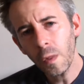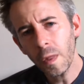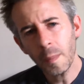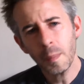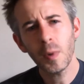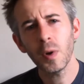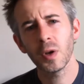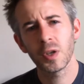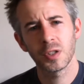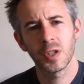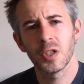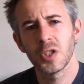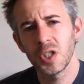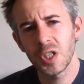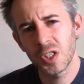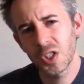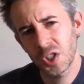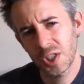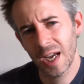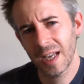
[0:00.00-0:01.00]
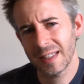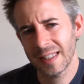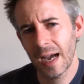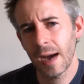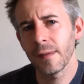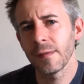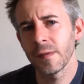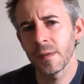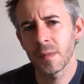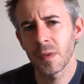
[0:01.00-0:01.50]
the books that she's checked
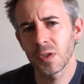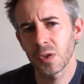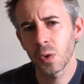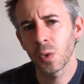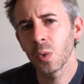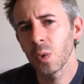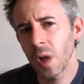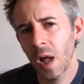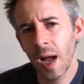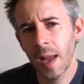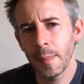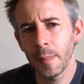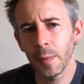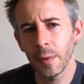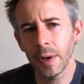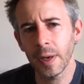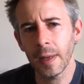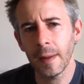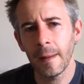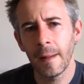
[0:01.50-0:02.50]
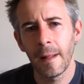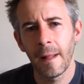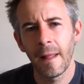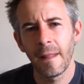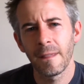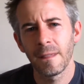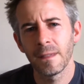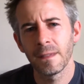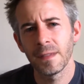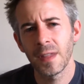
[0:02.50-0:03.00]
out from the school library,
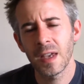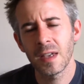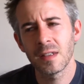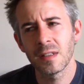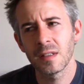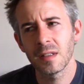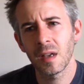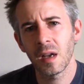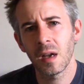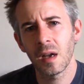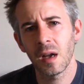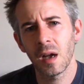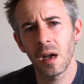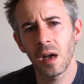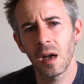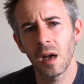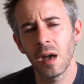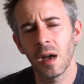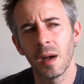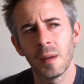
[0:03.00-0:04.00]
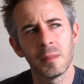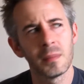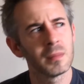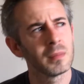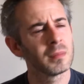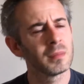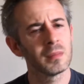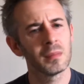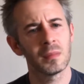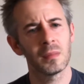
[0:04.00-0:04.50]
there's a
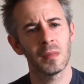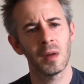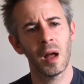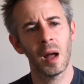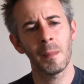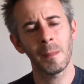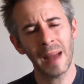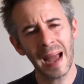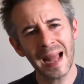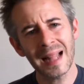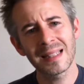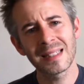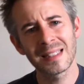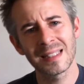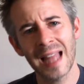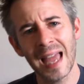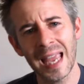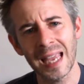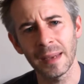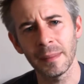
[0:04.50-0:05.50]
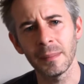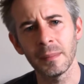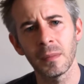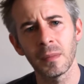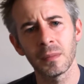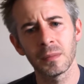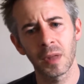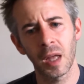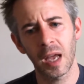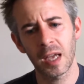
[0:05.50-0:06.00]
man's name
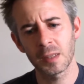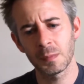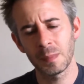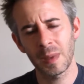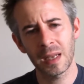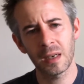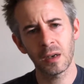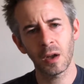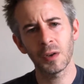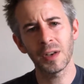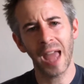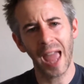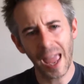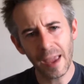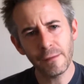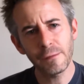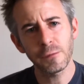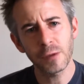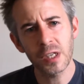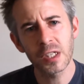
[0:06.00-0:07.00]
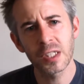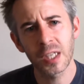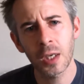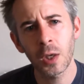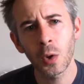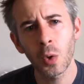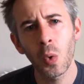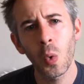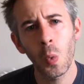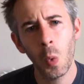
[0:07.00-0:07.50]
that has been on every
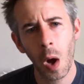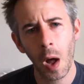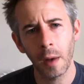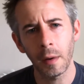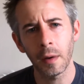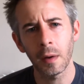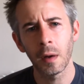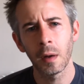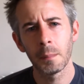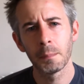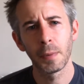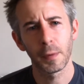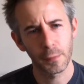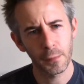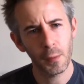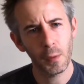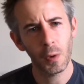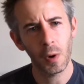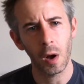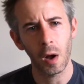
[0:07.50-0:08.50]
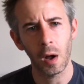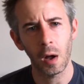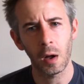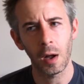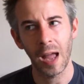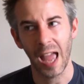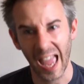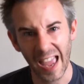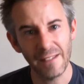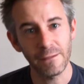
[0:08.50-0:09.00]
single one before her.
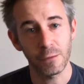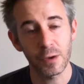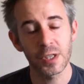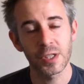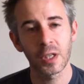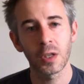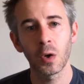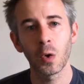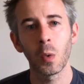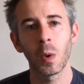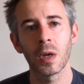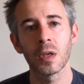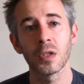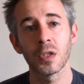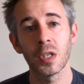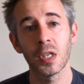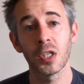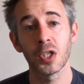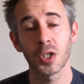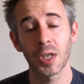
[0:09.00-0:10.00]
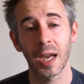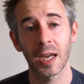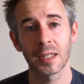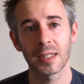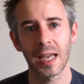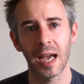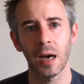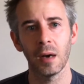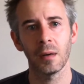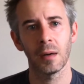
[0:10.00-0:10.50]
Every single one she's checked
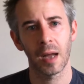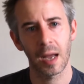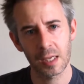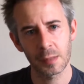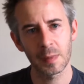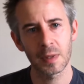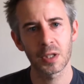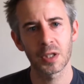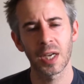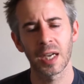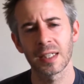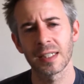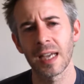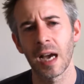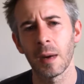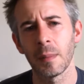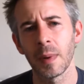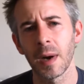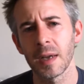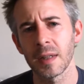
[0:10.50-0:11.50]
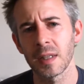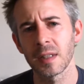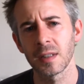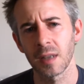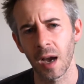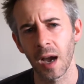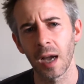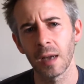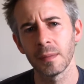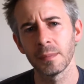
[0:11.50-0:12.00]
out has been checked out by this
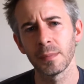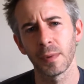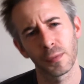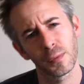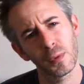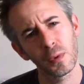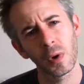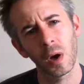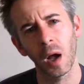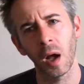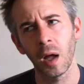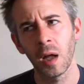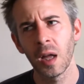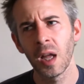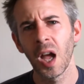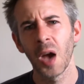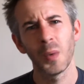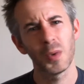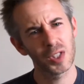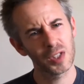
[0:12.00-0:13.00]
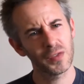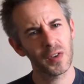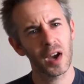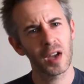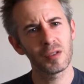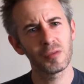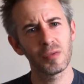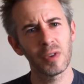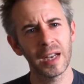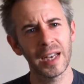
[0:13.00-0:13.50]
guy before her, which she
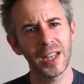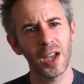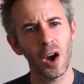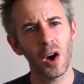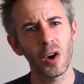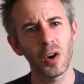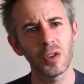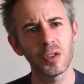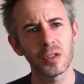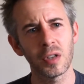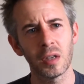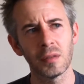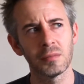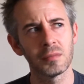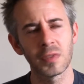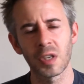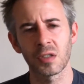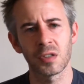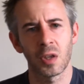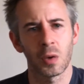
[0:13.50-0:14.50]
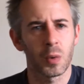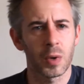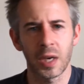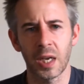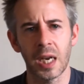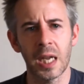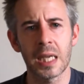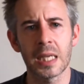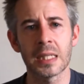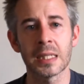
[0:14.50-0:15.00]
finds really odd and doesn't know what
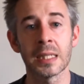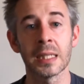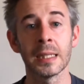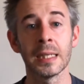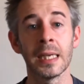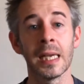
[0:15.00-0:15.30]
it is.